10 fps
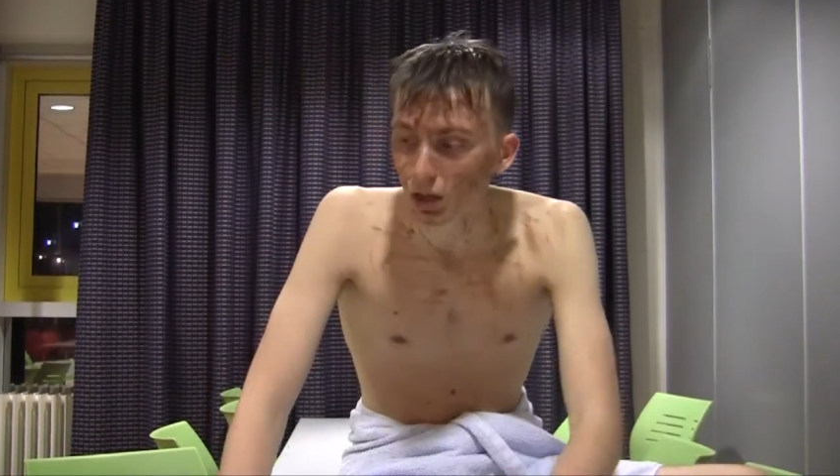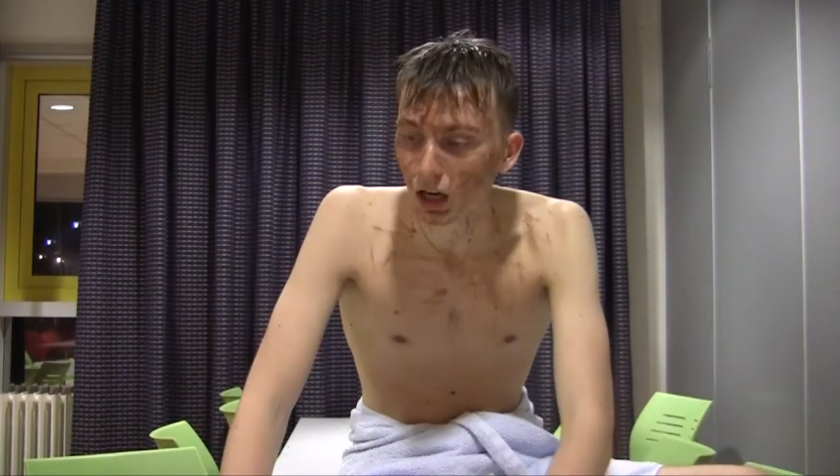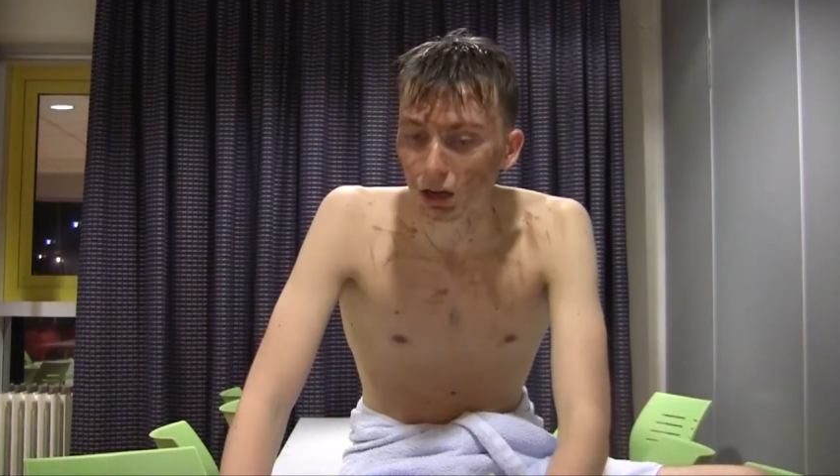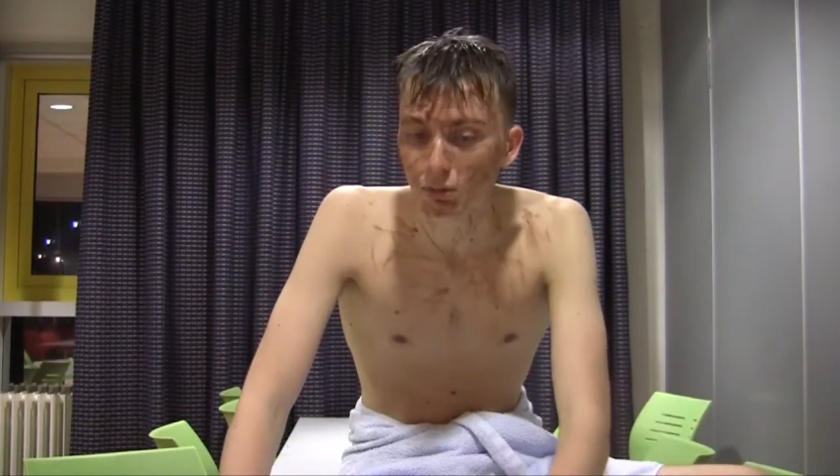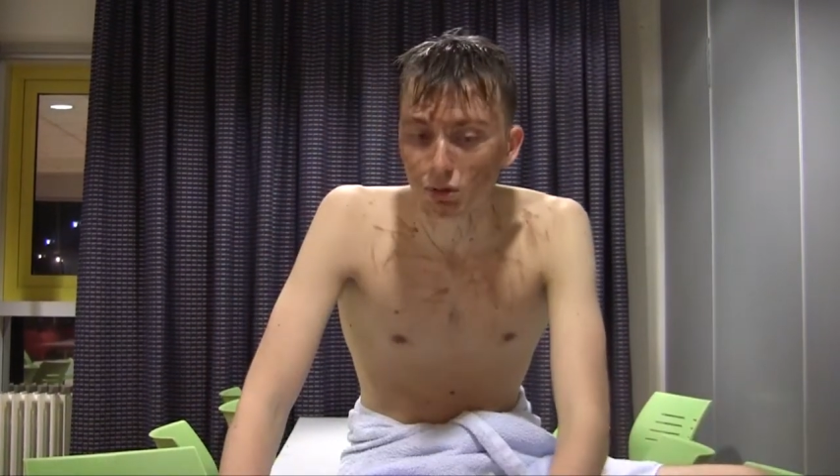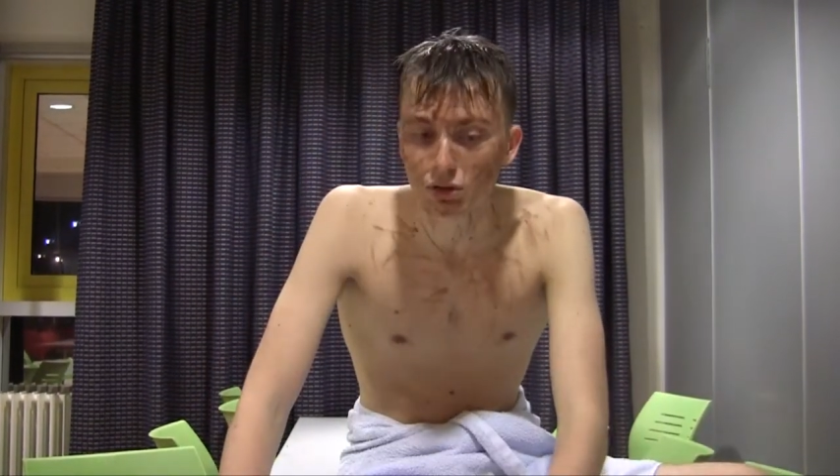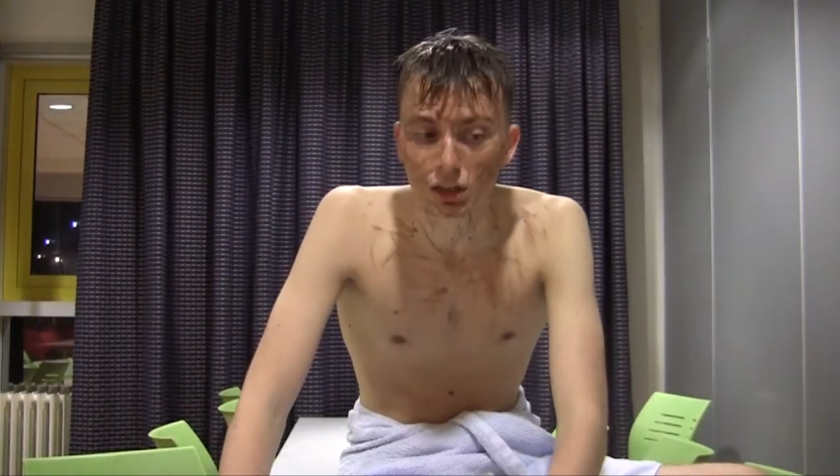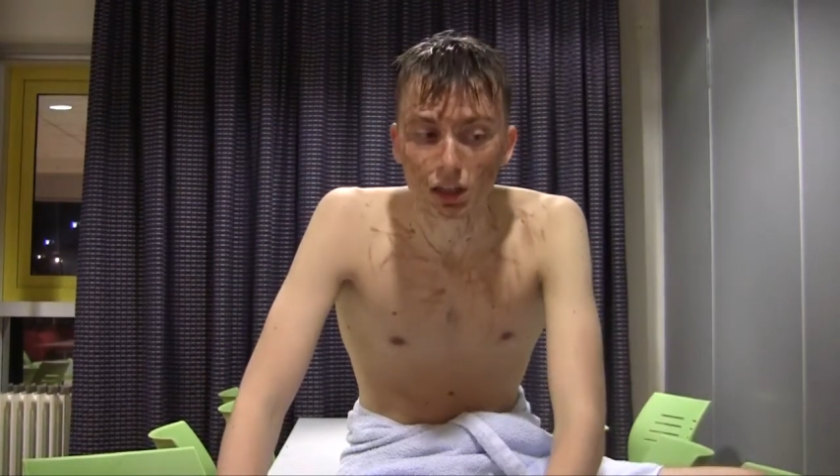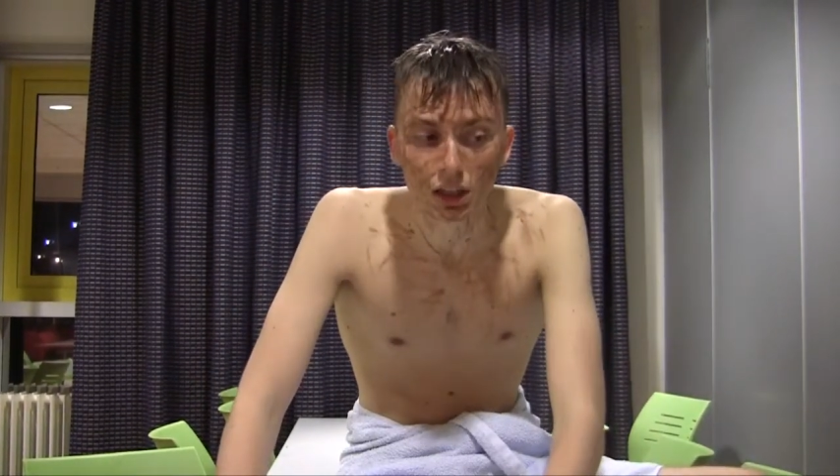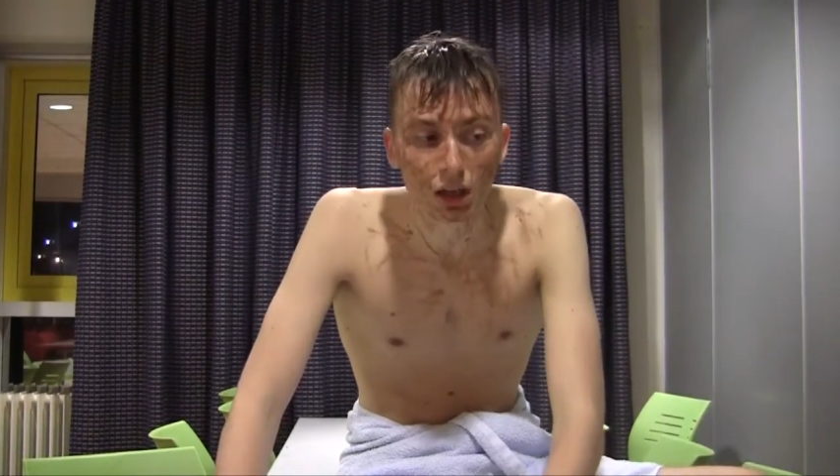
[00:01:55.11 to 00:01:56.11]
I was in